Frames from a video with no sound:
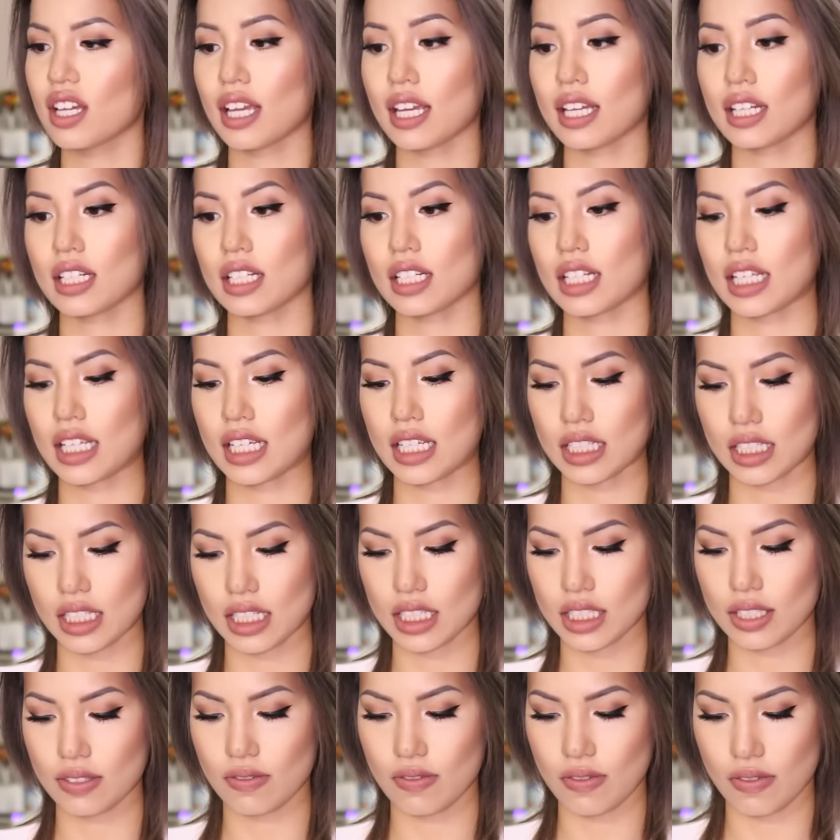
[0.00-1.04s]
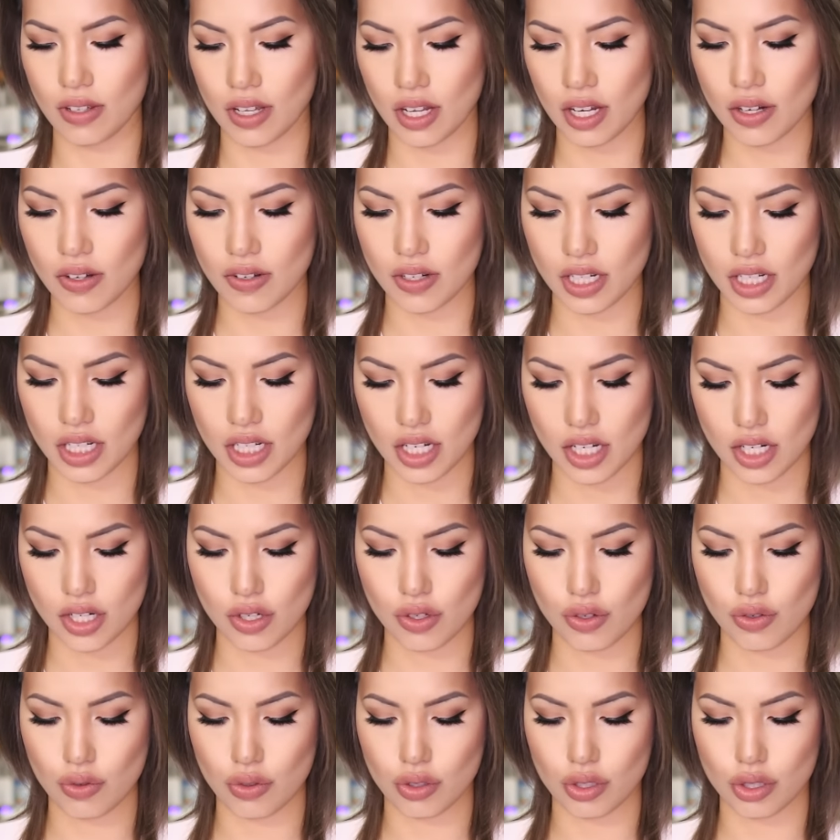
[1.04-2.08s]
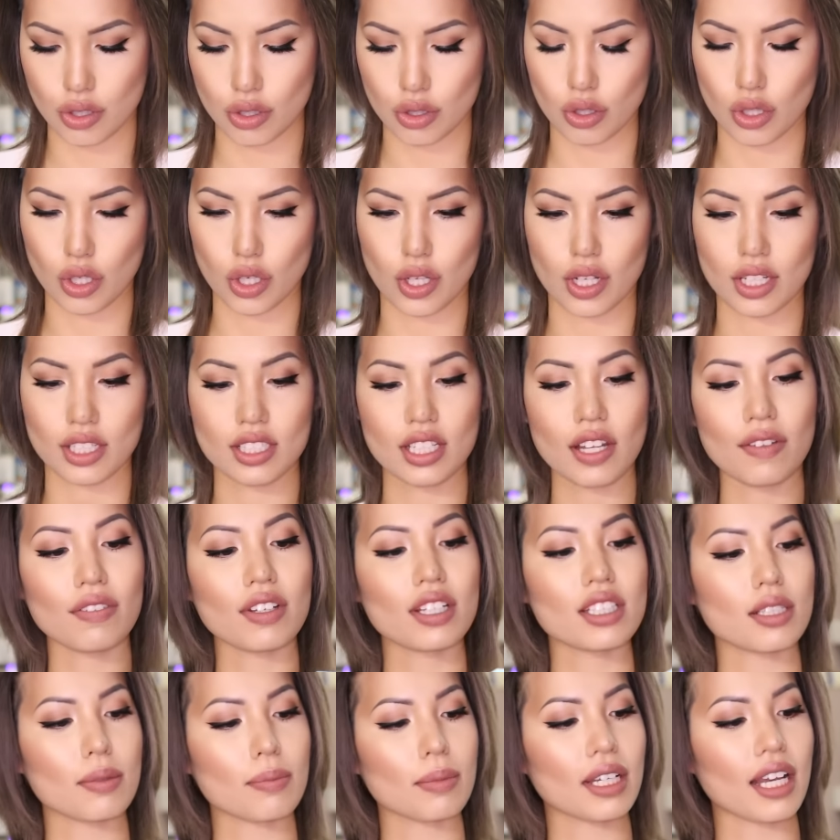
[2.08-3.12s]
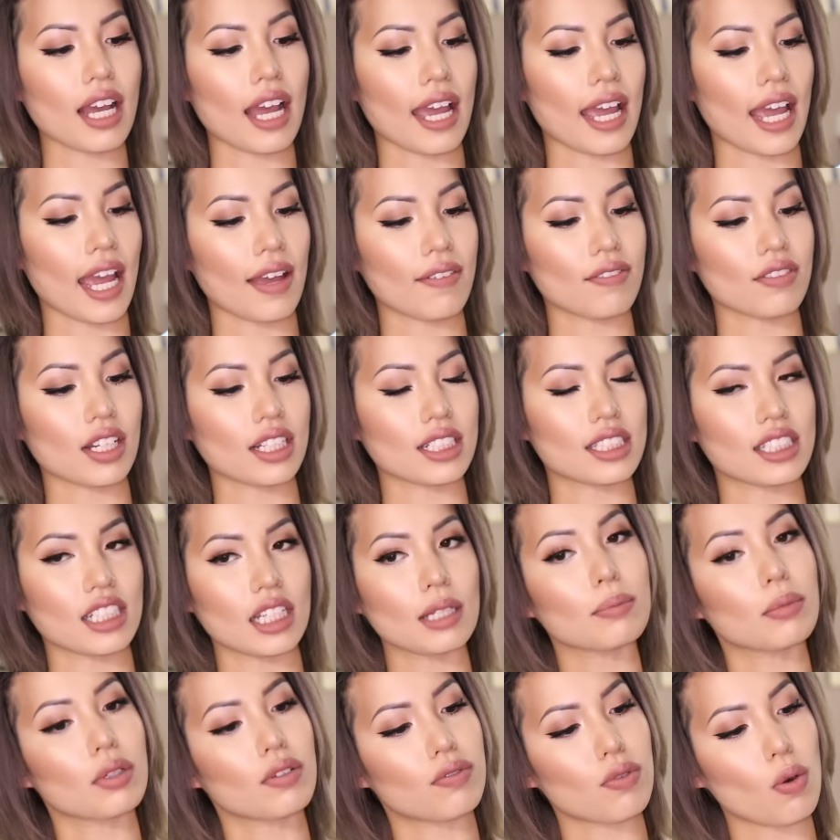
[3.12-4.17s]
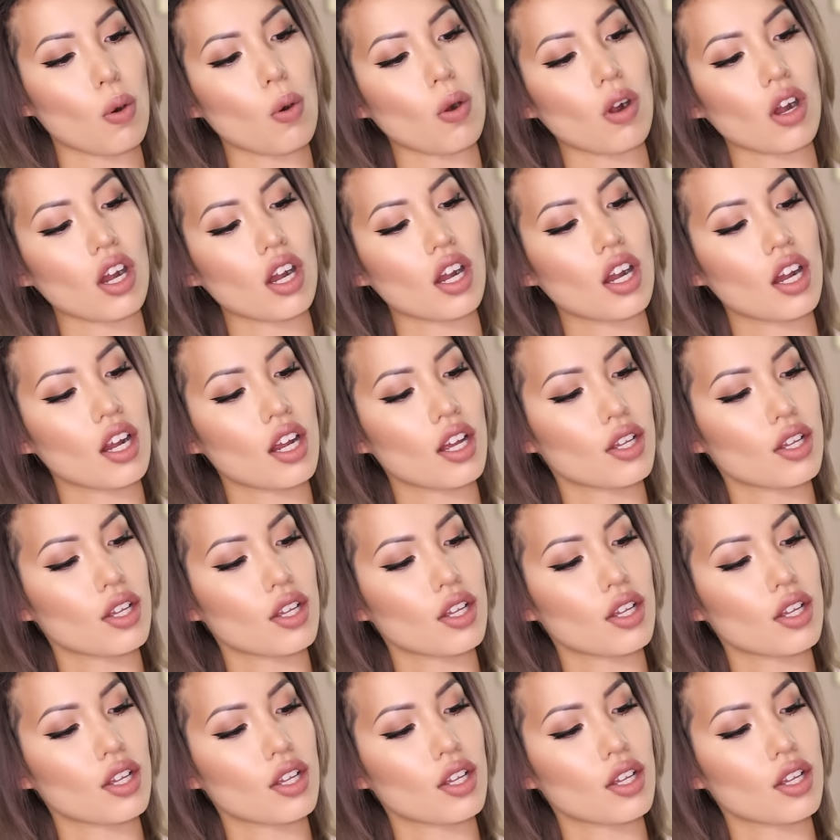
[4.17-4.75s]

And it is very interesting. It's definitely something I have not seen before.